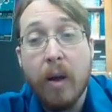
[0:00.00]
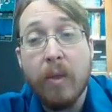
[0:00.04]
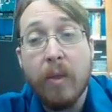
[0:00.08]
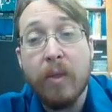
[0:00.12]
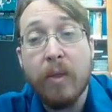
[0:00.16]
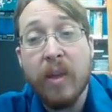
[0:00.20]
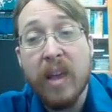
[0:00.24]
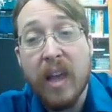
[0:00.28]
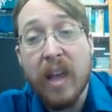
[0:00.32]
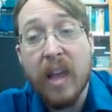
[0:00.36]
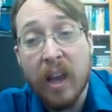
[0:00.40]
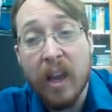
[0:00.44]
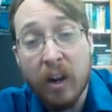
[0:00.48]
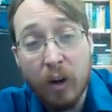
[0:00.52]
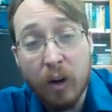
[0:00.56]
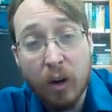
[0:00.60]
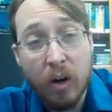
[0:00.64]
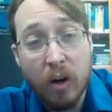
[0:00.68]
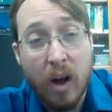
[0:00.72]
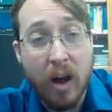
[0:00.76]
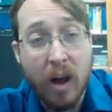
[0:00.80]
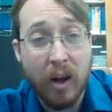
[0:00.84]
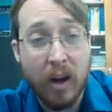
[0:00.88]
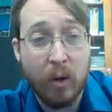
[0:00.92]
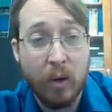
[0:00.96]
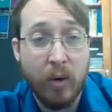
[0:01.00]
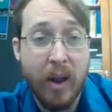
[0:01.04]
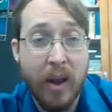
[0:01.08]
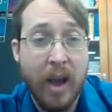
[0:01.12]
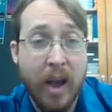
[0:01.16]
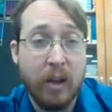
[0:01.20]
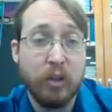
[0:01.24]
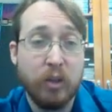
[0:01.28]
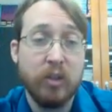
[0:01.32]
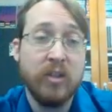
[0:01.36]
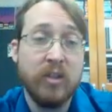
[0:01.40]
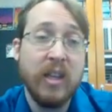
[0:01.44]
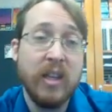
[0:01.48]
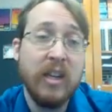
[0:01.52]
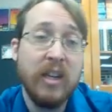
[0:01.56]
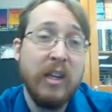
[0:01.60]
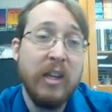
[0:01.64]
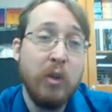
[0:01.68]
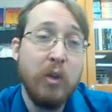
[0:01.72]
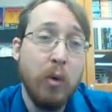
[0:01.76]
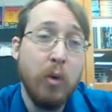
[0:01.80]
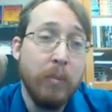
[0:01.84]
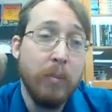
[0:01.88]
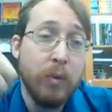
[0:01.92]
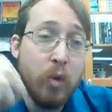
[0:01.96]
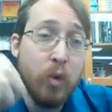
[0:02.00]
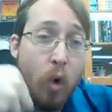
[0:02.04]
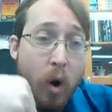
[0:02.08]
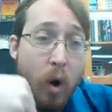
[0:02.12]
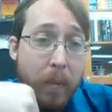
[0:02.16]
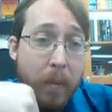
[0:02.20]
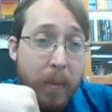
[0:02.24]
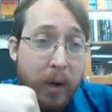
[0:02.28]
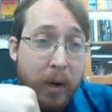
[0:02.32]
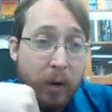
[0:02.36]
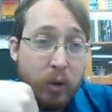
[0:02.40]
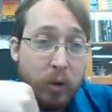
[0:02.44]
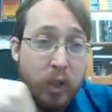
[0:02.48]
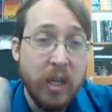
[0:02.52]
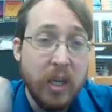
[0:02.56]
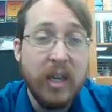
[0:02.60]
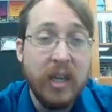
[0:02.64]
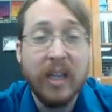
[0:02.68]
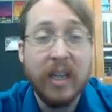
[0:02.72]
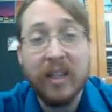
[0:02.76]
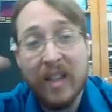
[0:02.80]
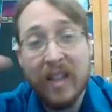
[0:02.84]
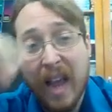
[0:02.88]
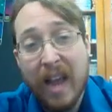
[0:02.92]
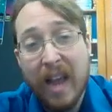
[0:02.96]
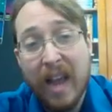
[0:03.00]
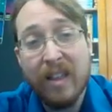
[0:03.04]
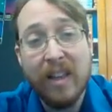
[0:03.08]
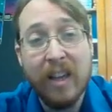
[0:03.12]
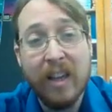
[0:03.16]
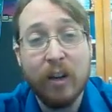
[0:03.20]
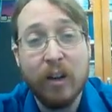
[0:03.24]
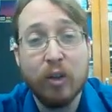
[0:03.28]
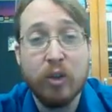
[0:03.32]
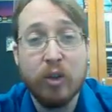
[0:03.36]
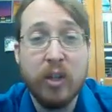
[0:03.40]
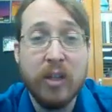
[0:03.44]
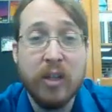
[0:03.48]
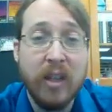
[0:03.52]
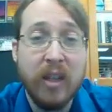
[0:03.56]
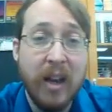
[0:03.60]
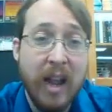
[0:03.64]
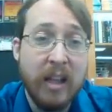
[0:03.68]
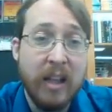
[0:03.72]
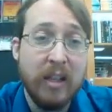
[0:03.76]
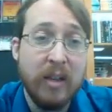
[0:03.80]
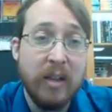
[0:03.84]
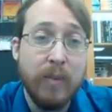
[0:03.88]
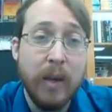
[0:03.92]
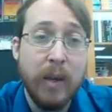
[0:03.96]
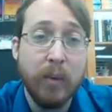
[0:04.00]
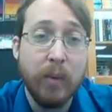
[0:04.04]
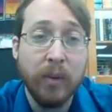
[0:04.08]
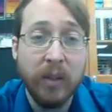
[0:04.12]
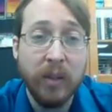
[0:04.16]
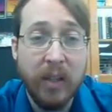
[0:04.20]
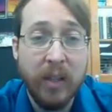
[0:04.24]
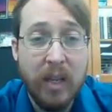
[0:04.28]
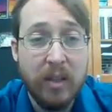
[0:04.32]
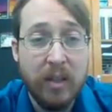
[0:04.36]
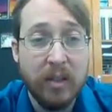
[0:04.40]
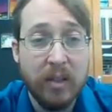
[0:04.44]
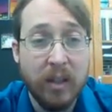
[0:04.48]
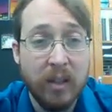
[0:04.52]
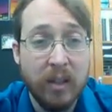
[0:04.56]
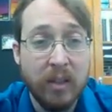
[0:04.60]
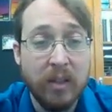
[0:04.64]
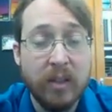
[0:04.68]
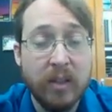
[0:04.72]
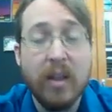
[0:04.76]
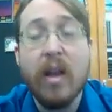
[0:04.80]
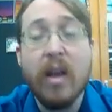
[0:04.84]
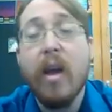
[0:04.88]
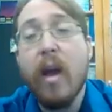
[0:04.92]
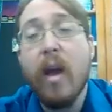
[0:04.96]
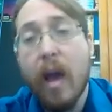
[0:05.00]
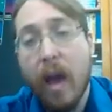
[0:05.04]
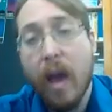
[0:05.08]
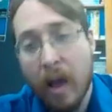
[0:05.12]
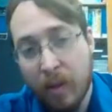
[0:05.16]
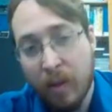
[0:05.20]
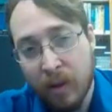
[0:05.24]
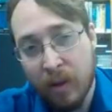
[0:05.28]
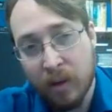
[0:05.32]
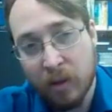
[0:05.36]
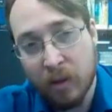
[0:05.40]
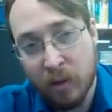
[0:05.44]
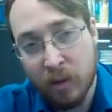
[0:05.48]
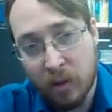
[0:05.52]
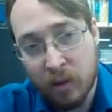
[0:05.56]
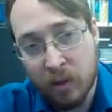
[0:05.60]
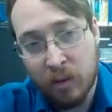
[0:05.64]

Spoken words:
the endergonic reactions that need to absorb energy can take the energy that ATP releases and then